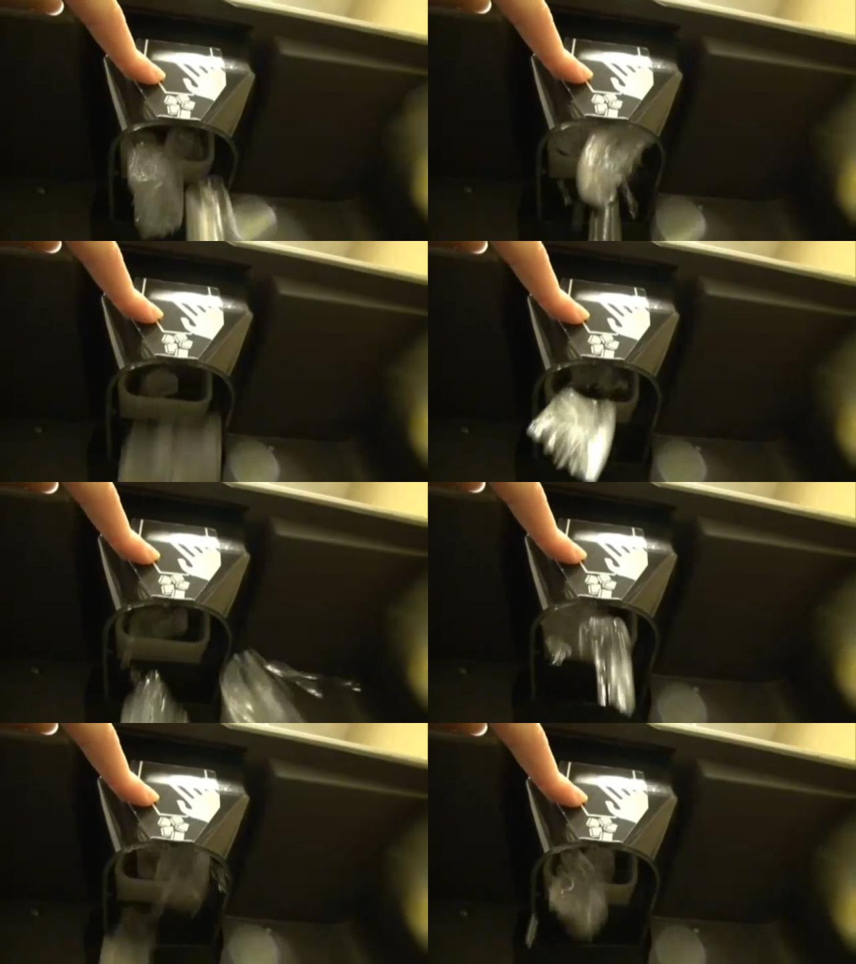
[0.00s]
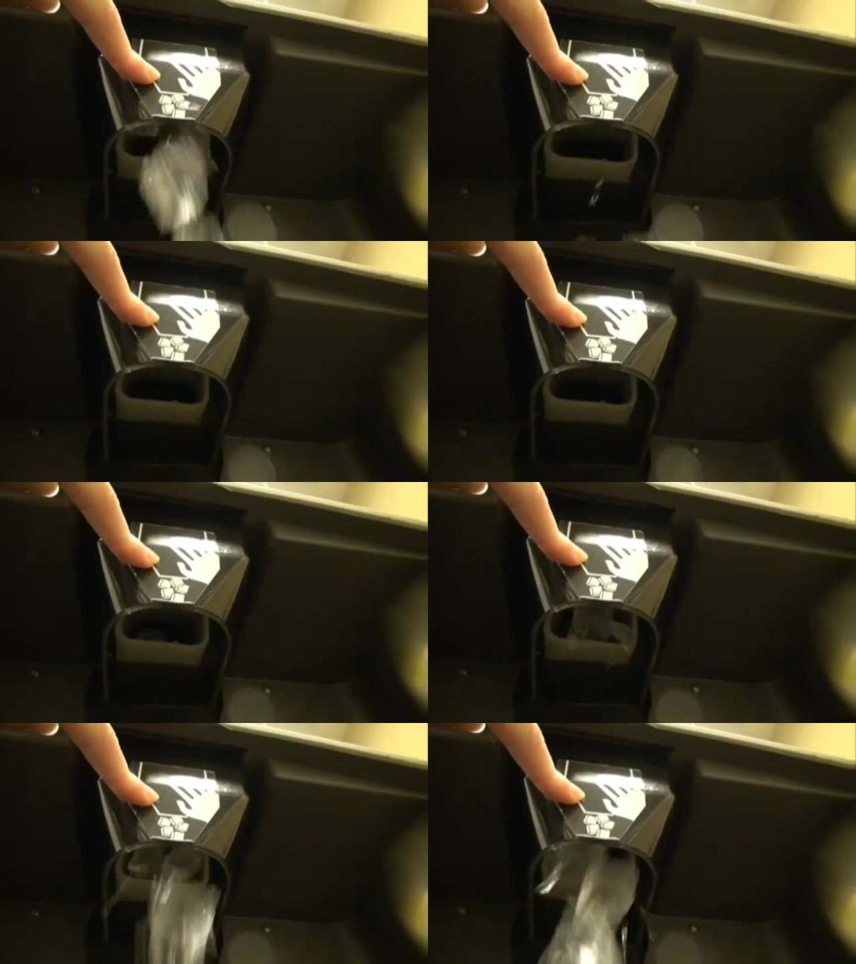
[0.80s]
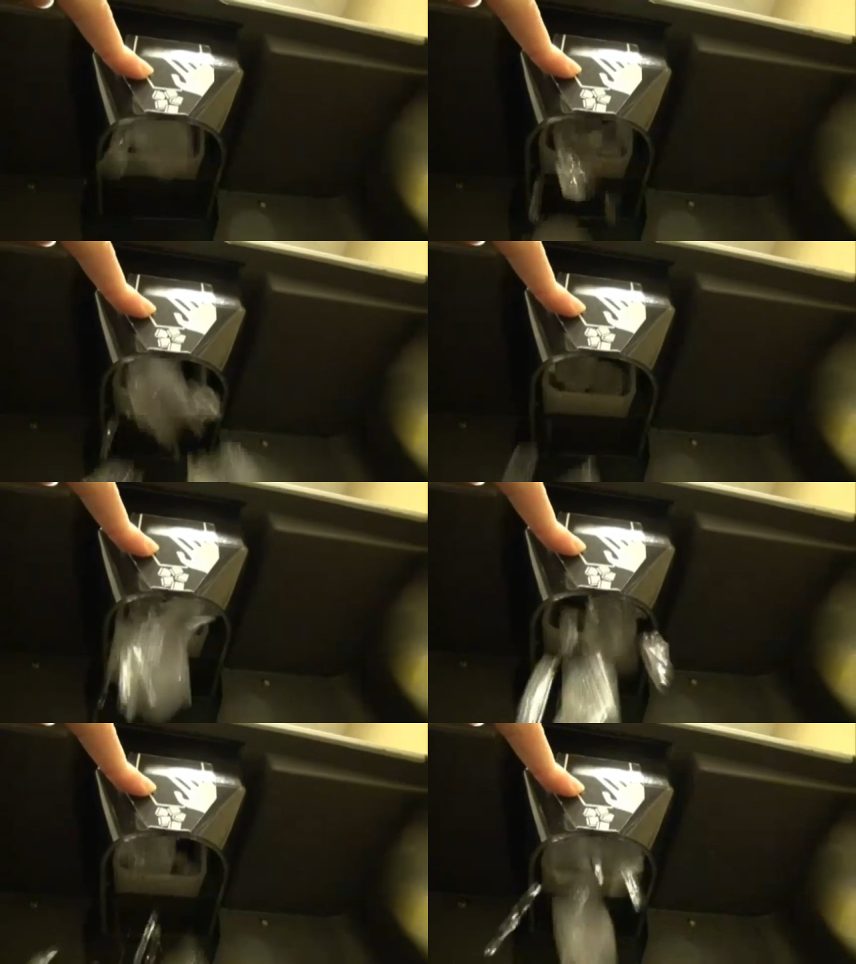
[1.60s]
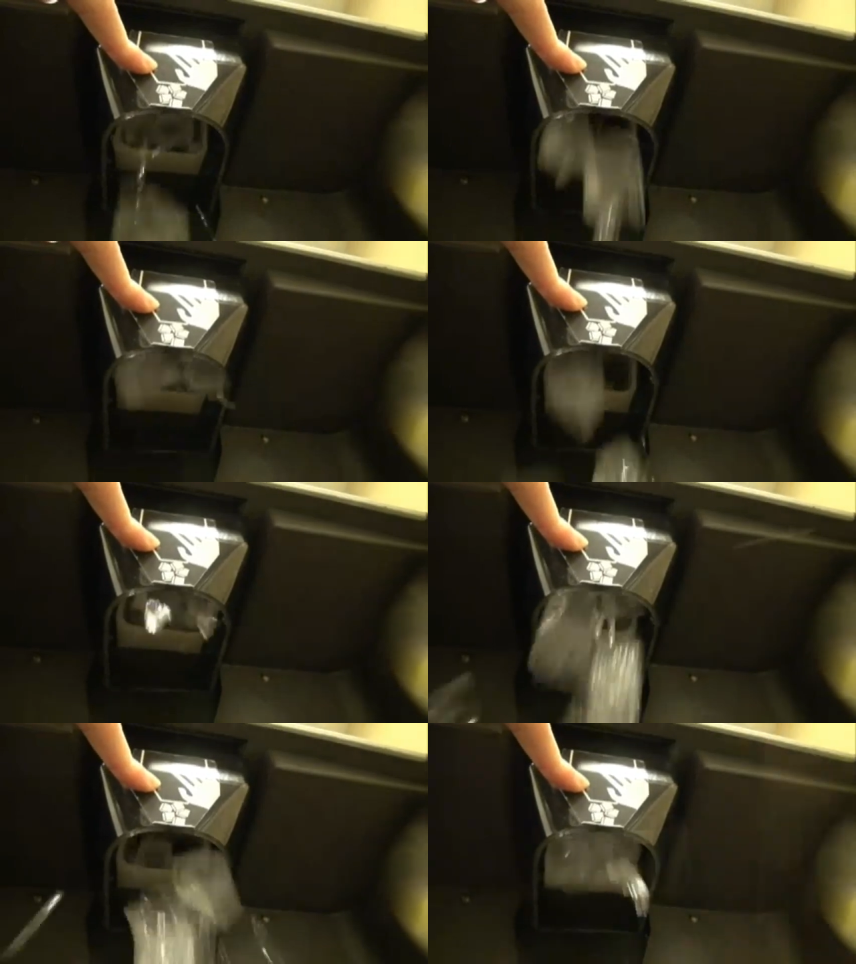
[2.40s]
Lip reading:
Nobody's mouth can be seen.